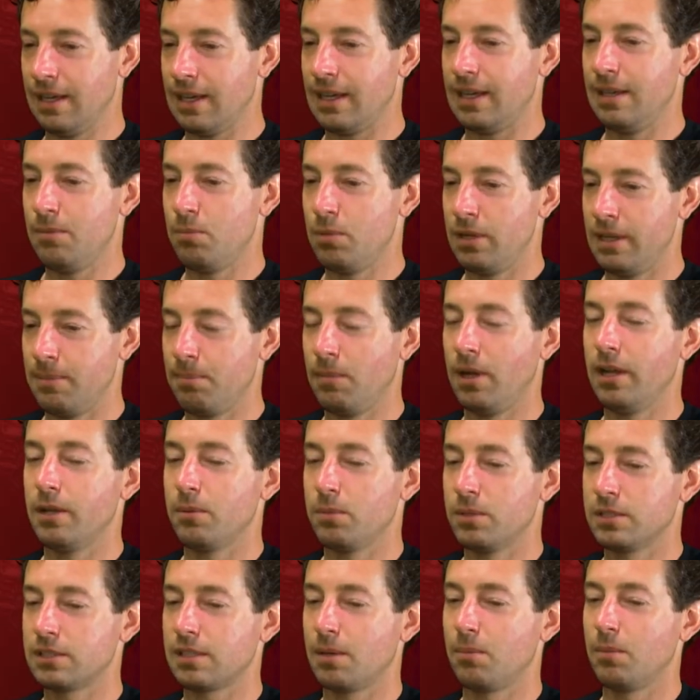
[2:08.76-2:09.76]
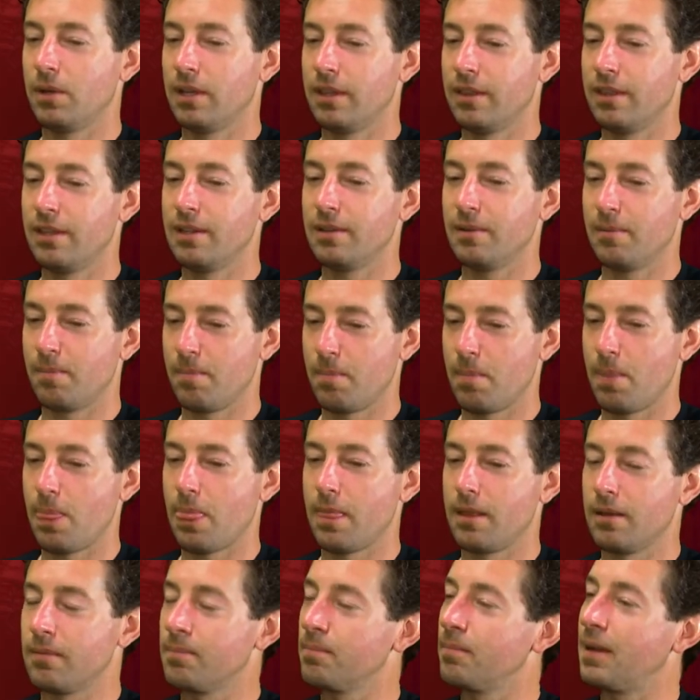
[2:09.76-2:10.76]
he, Mike was someone that
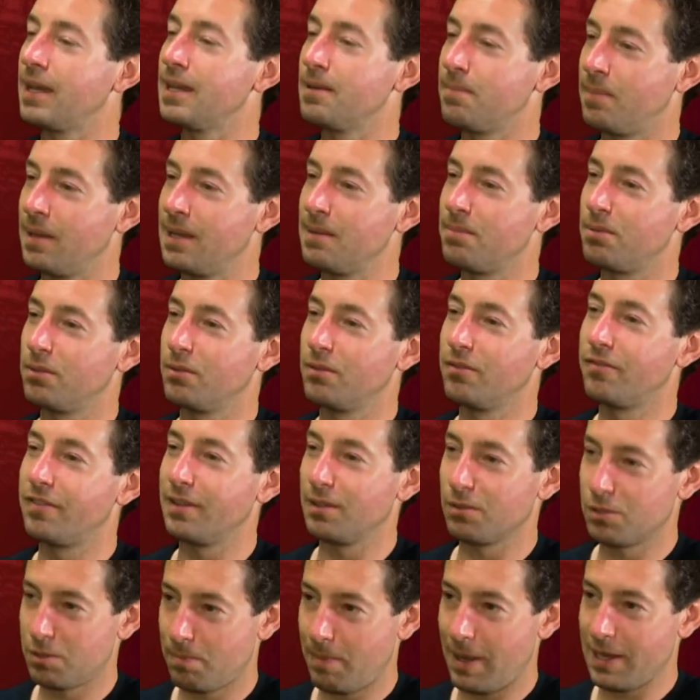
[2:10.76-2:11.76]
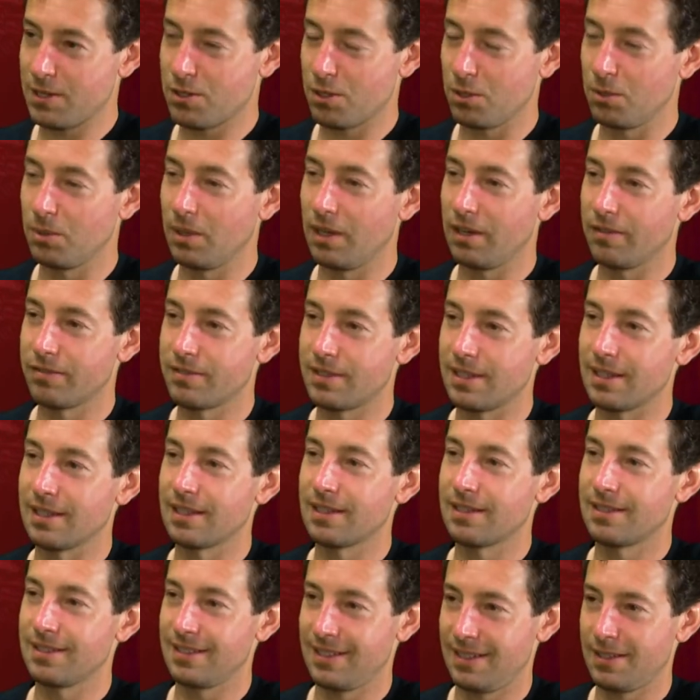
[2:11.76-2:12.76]
that made people feel special after
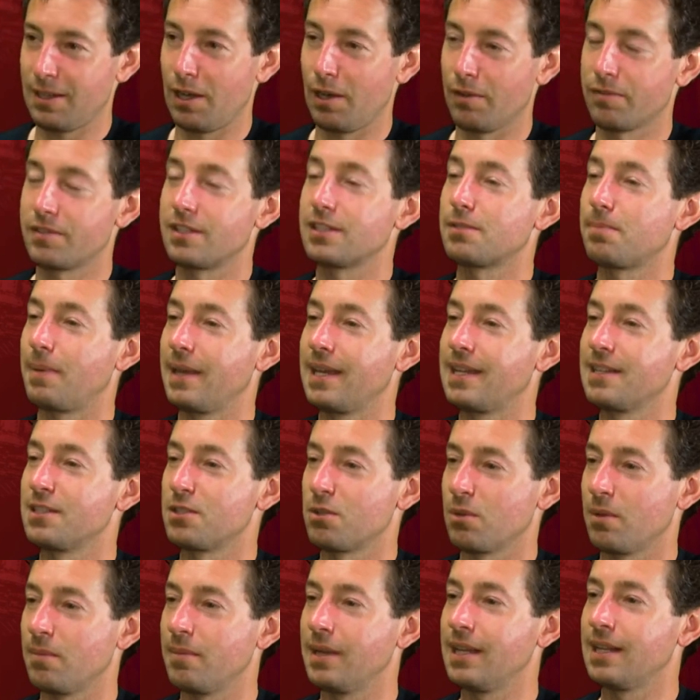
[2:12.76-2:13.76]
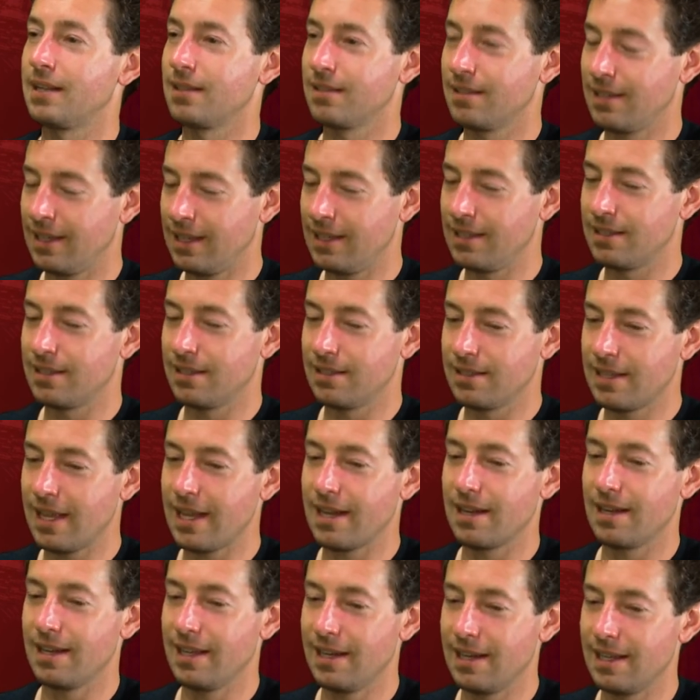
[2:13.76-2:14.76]
yeah. after speaking to him. He'd, he'd
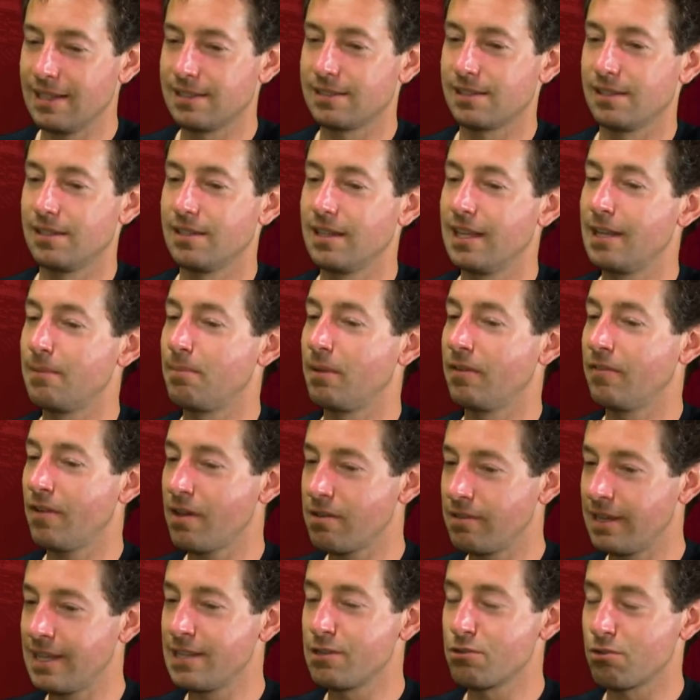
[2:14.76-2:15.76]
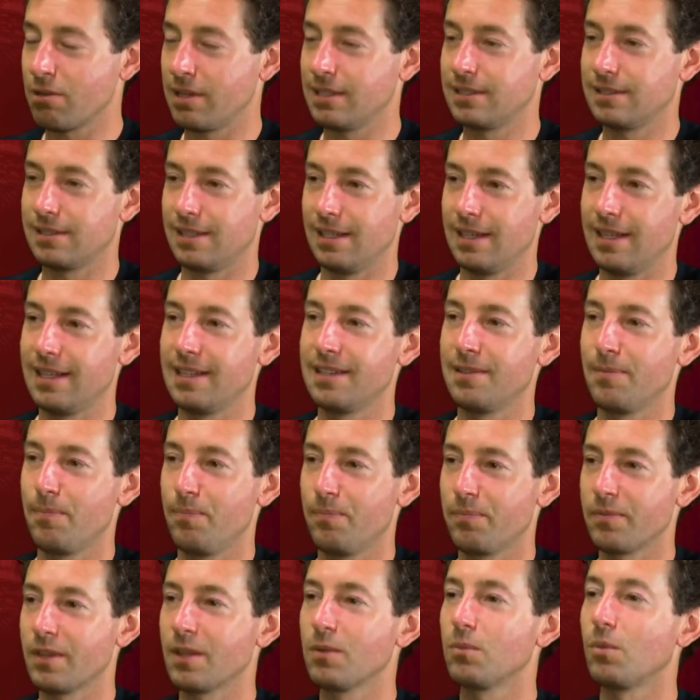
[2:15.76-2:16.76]
intently listen. He'd be very interested in
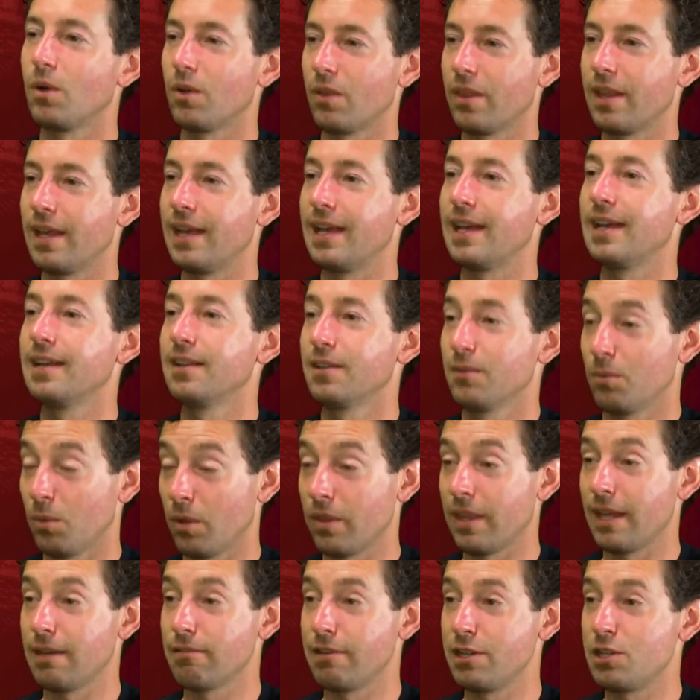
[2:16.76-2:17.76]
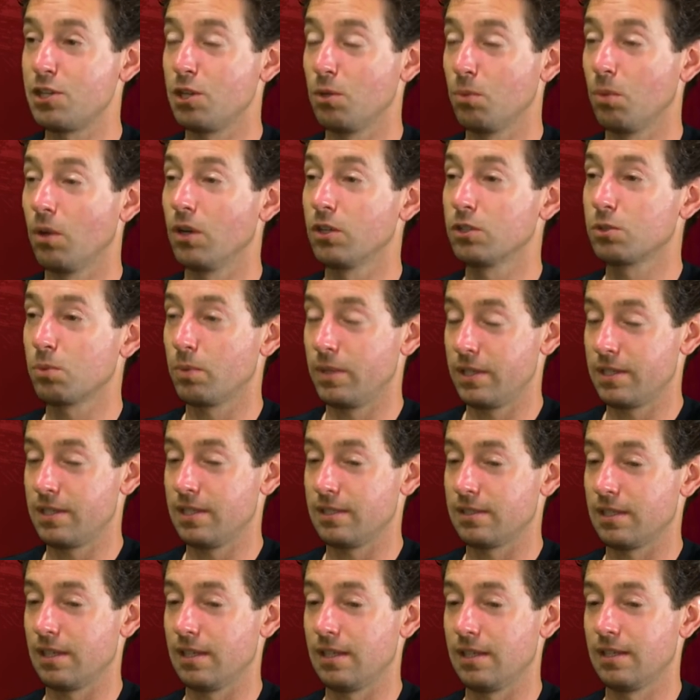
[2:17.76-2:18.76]
what their what their issue was, which
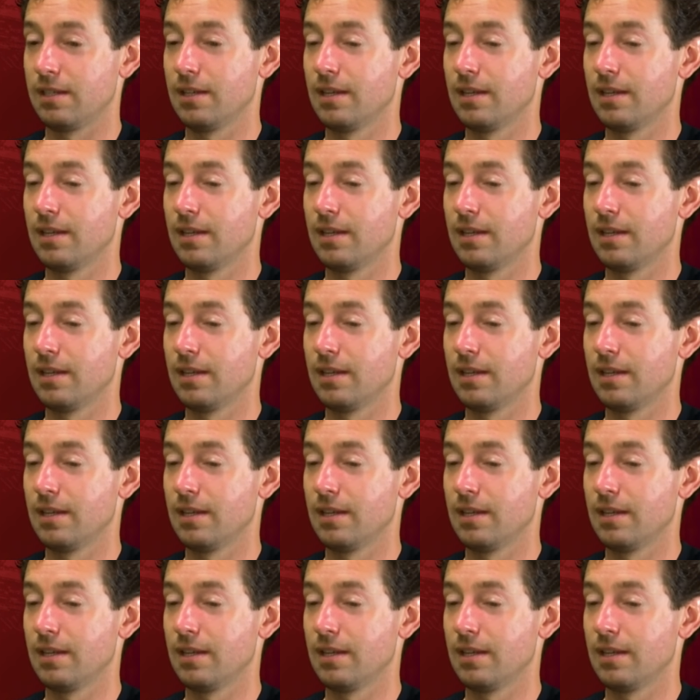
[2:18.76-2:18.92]
is a